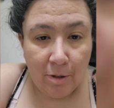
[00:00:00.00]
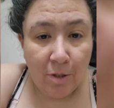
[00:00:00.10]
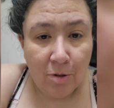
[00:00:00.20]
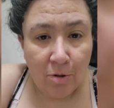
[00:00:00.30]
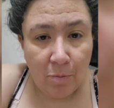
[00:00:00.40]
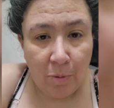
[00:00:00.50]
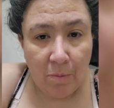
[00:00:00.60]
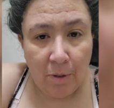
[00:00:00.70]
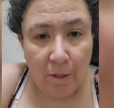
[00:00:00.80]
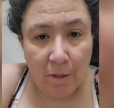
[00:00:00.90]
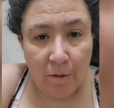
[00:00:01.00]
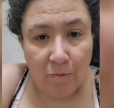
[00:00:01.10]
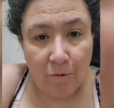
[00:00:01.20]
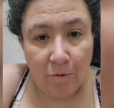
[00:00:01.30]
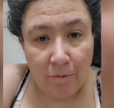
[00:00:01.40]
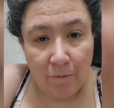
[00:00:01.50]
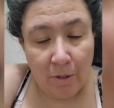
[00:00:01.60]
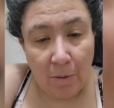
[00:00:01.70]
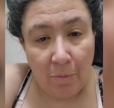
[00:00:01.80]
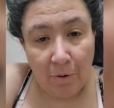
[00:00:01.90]
let's go to BP's for
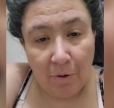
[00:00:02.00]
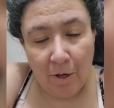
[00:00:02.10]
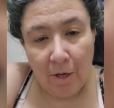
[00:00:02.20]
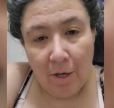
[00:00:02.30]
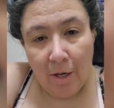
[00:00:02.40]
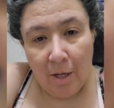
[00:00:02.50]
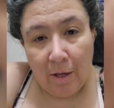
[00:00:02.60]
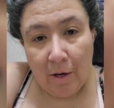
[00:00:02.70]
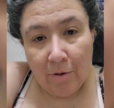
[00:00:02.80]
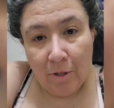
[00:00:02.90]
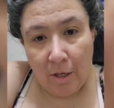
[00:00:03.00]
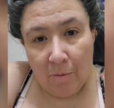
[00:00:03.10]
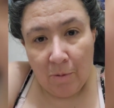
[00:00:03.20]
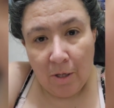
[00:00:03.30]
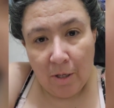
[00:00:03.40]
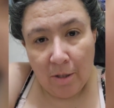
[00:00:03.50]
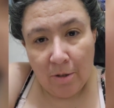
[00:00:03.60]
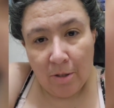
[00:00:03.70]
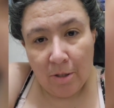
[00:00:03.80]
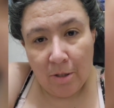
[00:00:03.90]
supper. Now I was thinking
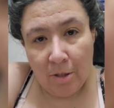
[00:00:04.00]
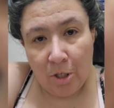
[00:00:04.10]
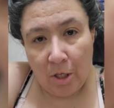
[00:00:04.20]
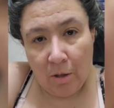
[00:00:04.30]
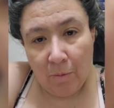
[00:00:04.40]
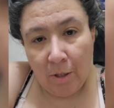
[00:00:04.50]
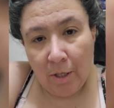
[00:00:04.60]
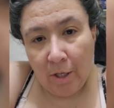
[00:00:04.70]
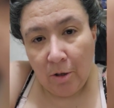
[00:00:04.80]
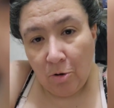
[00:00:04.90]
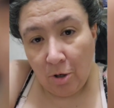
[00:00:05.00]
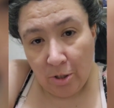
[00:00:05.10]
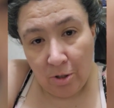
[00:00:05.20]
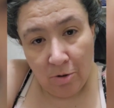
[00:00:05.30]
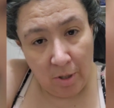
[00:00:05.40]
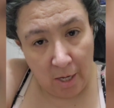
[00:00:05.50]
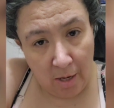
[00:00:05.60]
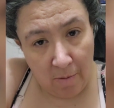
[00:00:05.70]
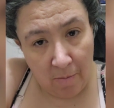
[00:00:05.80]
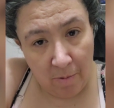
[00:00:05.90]
because the gentlemen had lost their
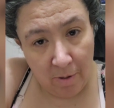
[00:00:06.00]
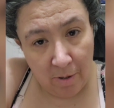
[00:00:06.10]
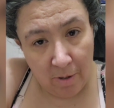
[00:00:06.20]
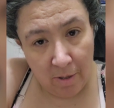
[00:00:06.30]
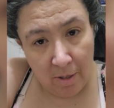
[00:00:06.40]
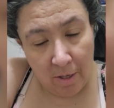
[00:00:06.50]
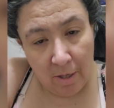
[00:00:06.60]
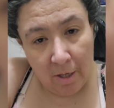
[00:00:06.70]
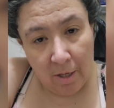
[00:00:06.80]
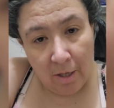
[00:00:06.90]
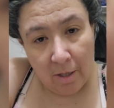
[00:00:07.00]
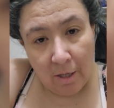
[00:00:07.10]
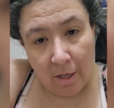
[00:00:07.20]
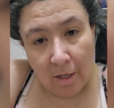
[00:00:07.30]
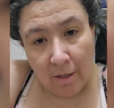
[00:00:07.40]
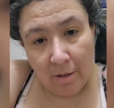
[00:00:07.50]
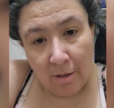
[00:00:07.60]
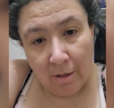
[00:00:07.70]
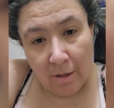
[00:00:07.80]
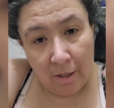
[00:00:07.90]
game that
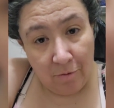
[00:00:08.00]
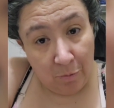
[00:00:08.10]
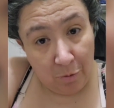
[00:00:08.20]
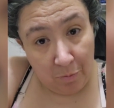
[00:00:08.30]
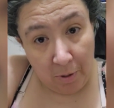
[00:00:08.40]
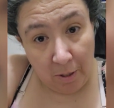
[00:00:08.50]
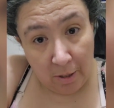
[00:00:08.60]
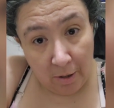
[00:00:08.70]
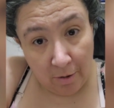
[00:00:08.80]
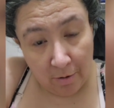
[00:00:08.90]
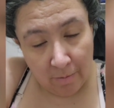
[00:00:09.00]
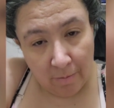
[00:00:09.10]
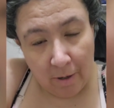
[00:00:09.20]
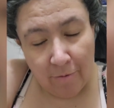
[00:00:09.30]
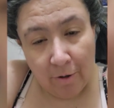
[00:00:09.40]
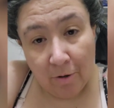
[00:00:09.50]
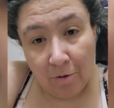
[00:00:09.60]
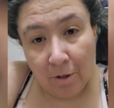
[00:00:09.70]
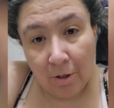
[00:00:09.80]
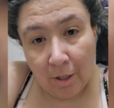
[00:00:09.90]
none of them would be there. I
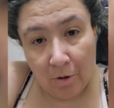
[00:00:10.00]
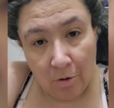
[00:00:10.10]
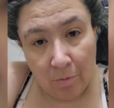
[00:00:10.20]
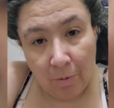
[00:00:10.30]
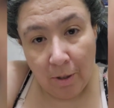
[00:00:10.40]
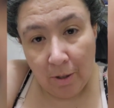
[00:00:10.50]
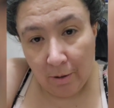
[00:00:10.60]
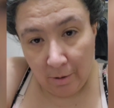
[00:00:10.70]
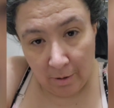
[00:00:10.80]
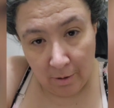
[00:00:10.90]
figured that they'd all be,